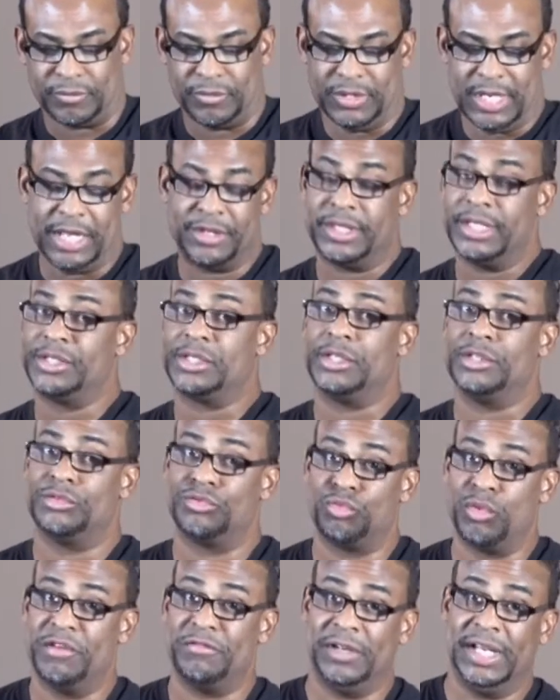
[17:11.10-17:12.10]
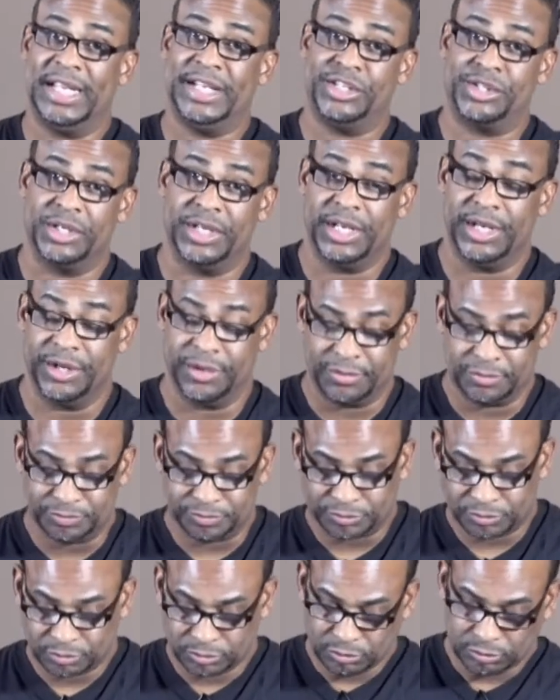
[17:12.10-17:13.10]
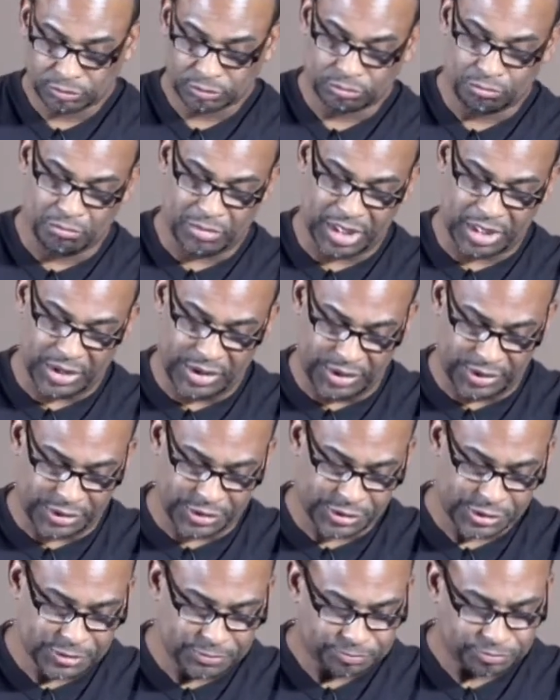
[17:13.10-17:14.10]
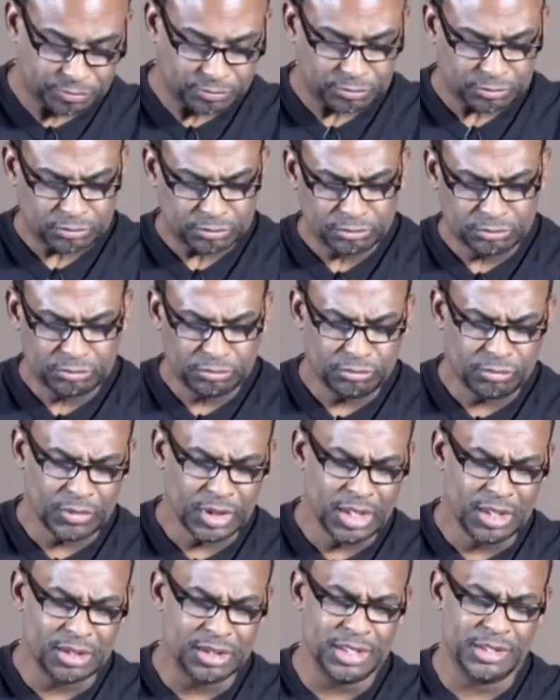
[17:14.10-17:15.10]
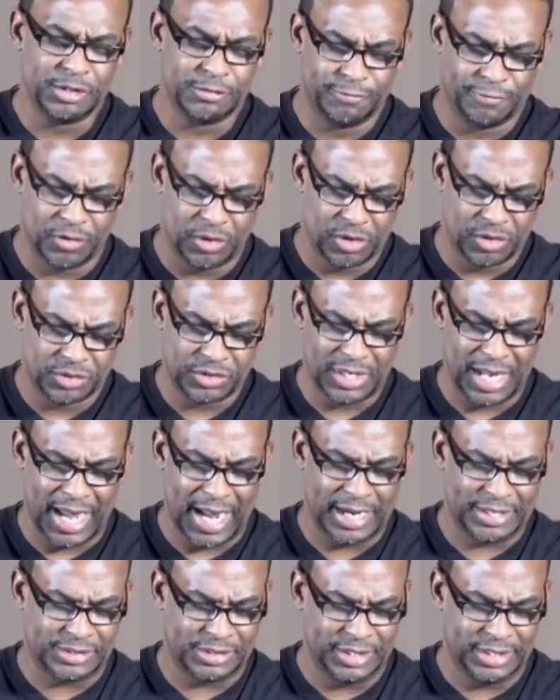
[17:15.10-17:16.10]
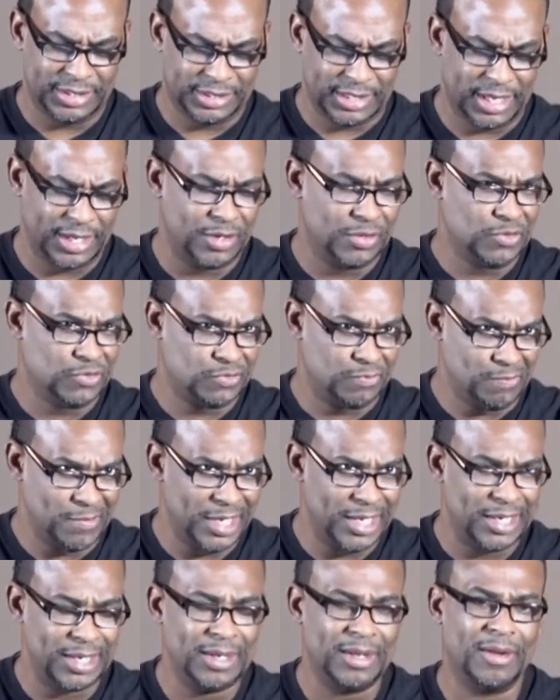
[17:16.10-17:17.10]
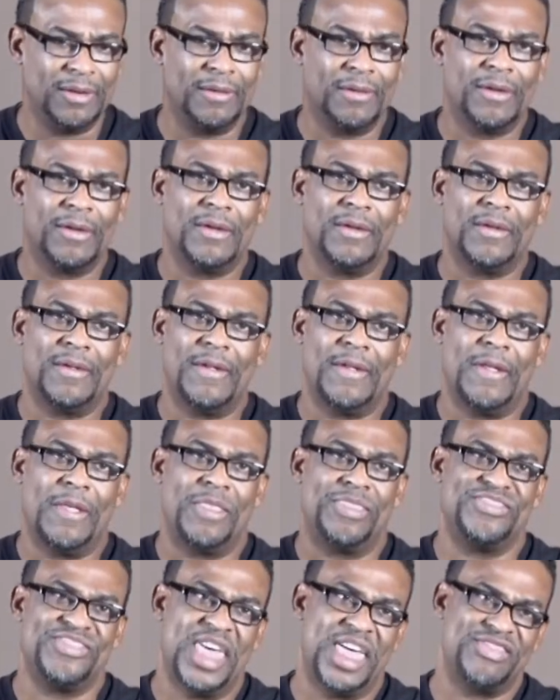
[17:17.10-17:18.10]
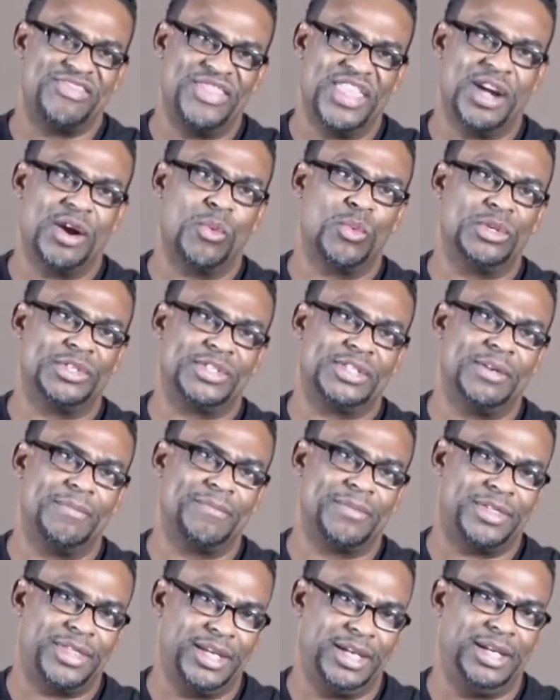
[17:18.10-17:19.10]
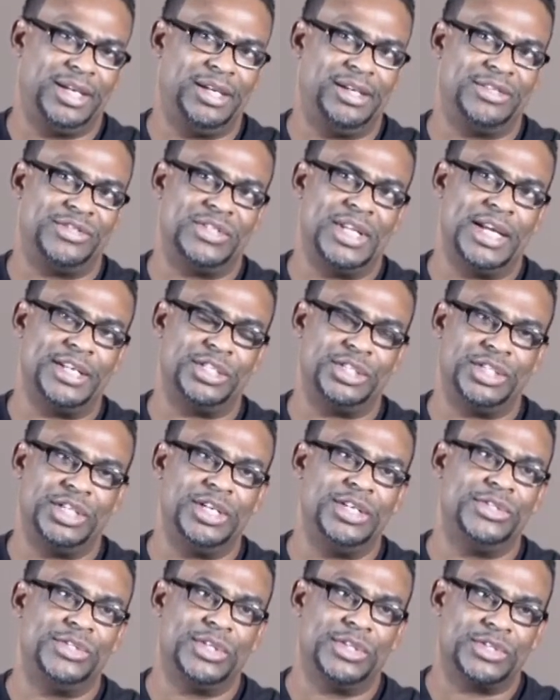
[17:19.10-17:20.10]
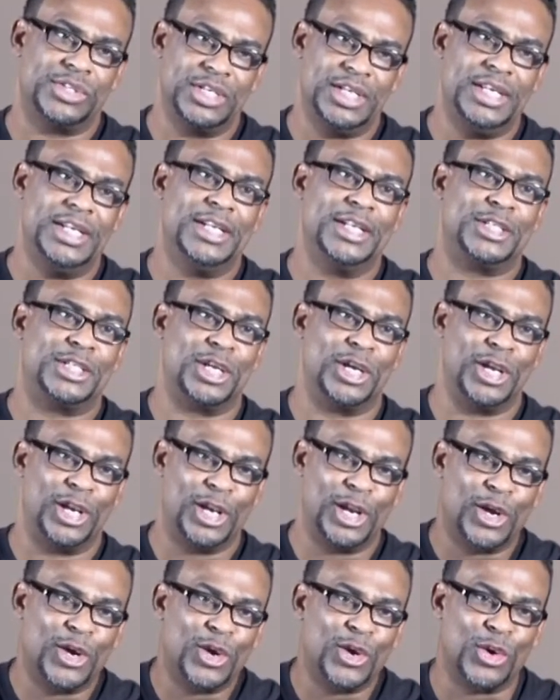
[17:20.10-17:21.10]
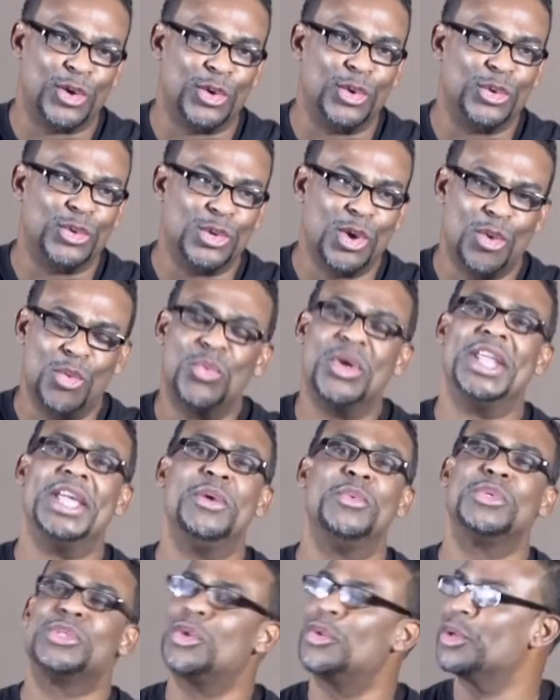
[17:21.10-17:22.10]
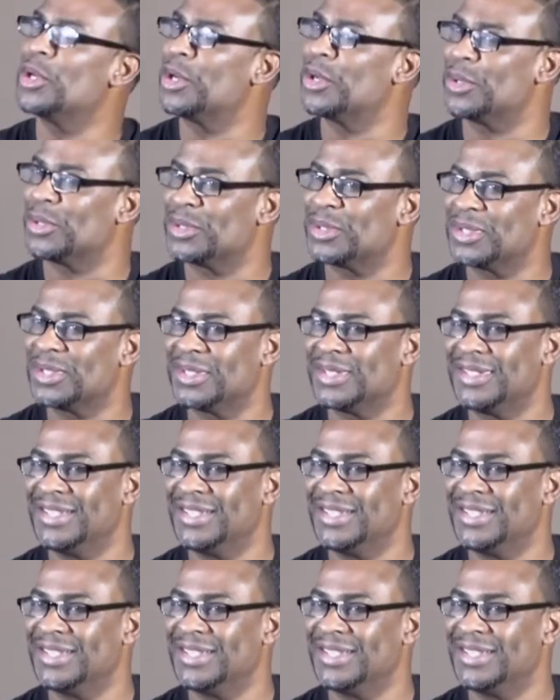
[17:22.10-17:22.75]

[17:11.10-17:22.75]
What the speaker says: Now, this is a revelation here, because this verse actually tells me that there were some things that Jesus needed to learn when he was on earth.